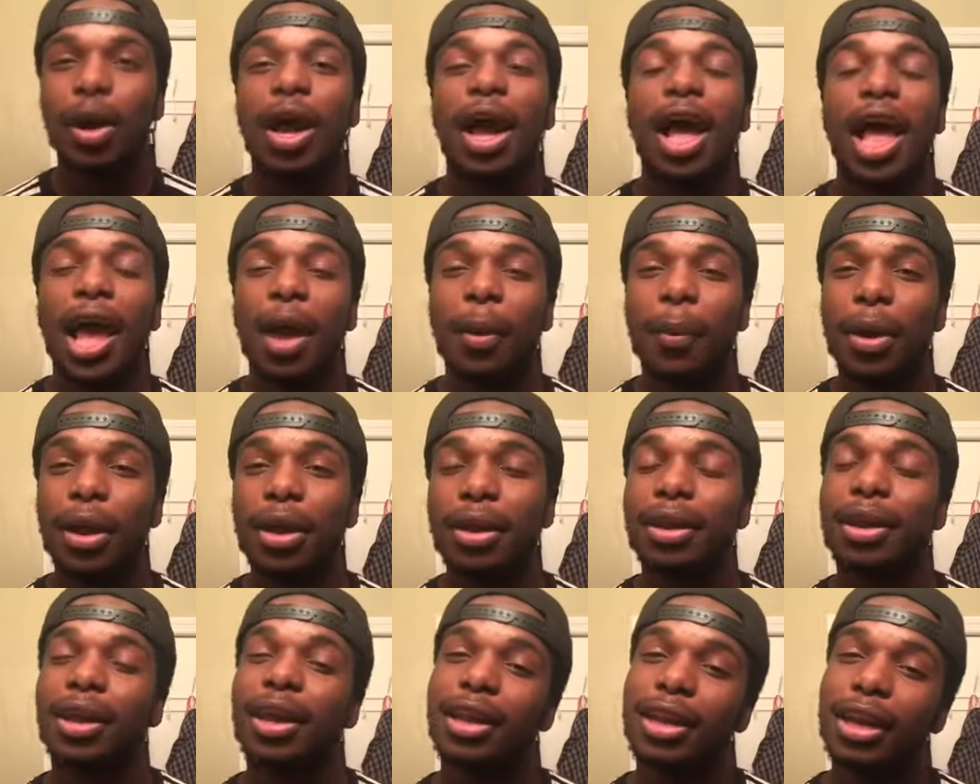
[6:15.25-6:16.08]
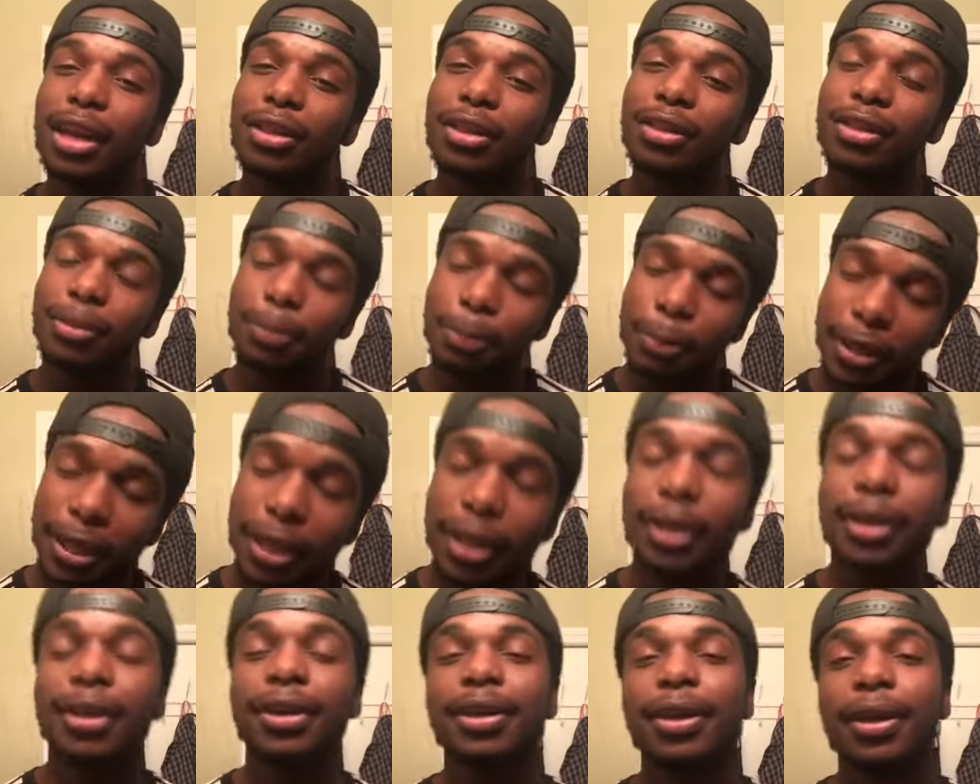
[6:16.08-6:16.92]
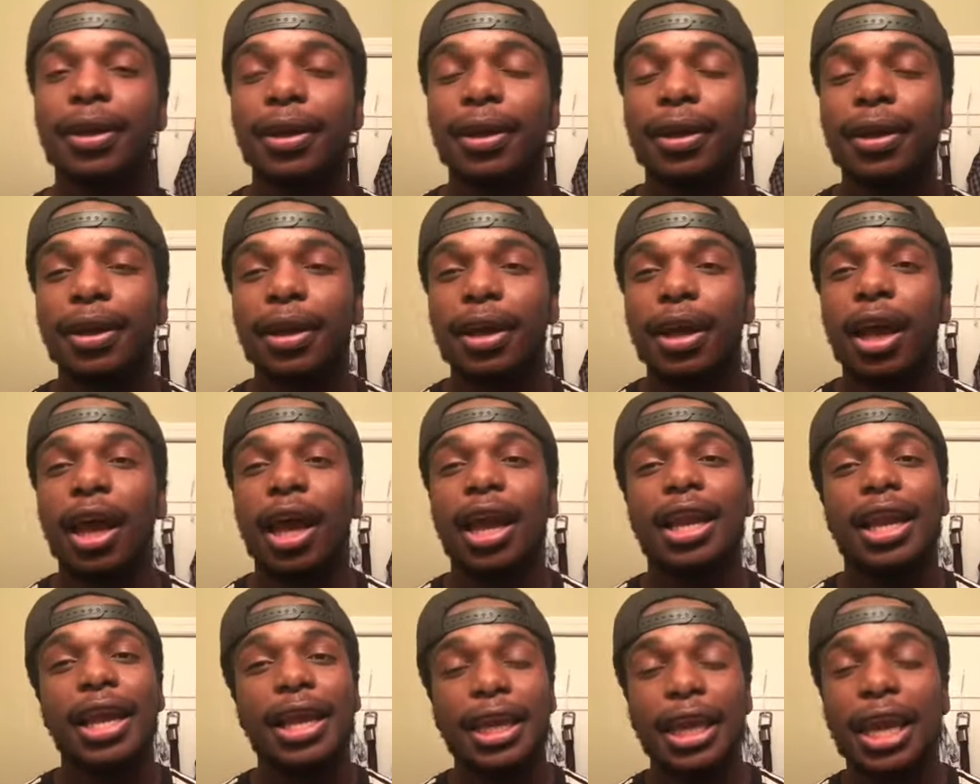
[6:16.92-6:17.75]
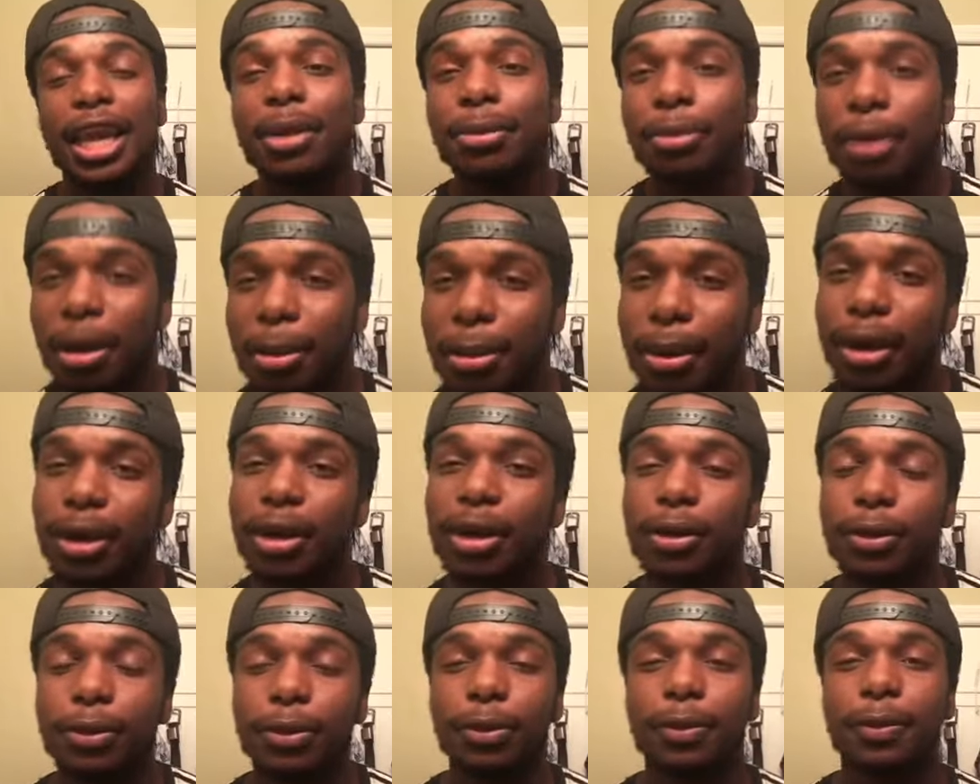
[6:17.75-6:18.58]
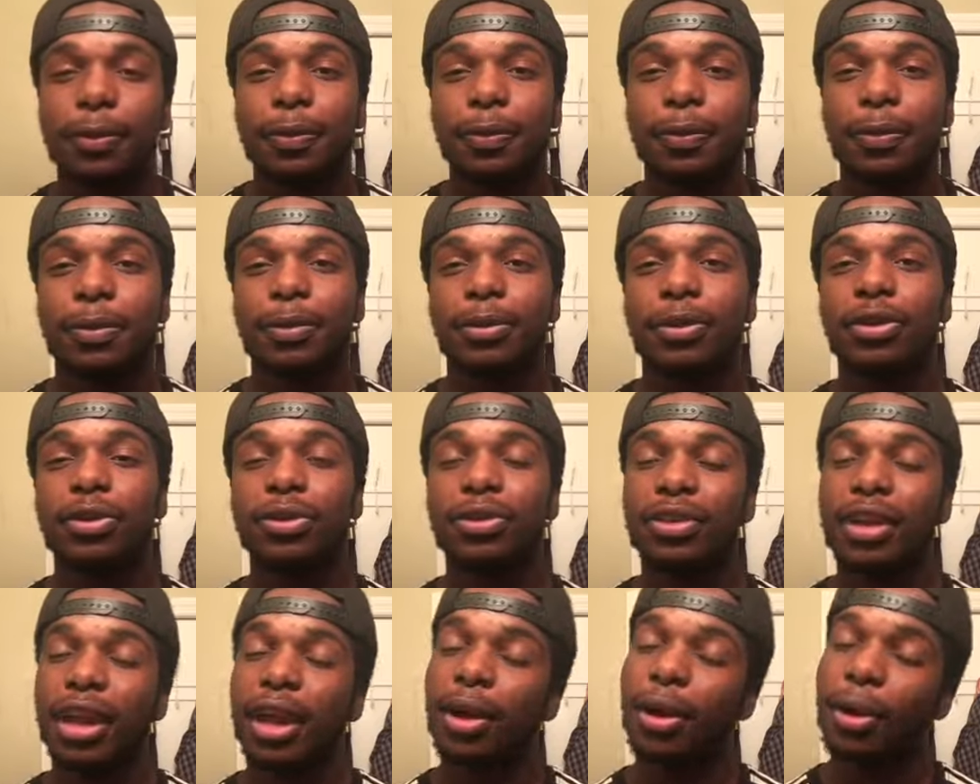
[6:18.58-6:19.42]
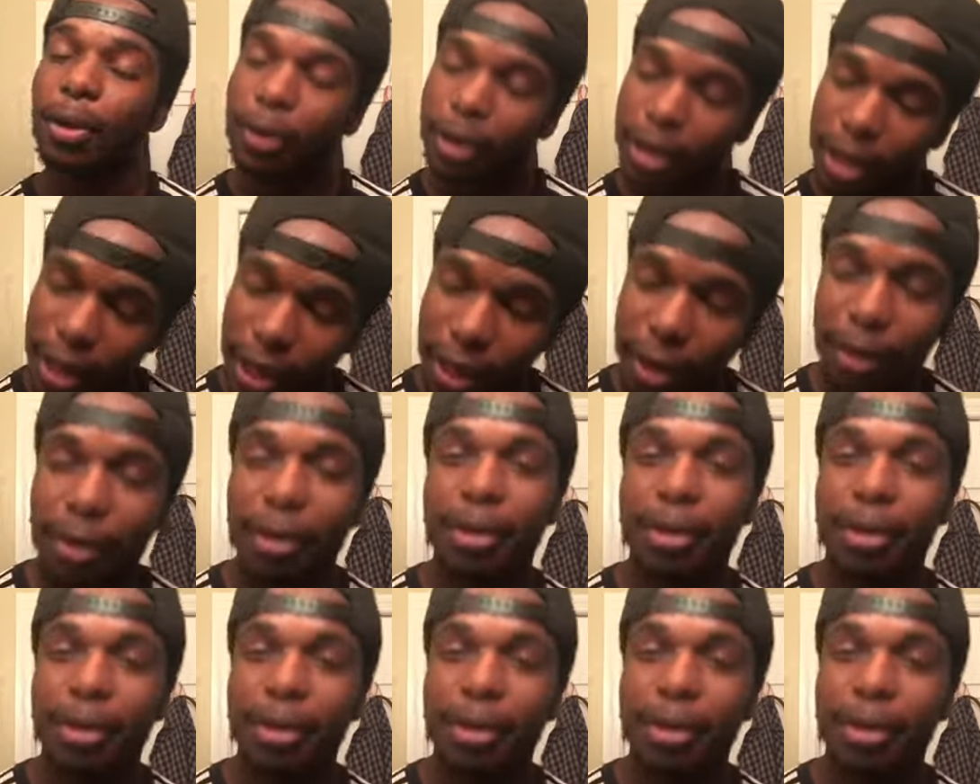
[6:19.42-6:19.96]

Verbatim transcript: I went and I peed and I came right back out. She was like, okay.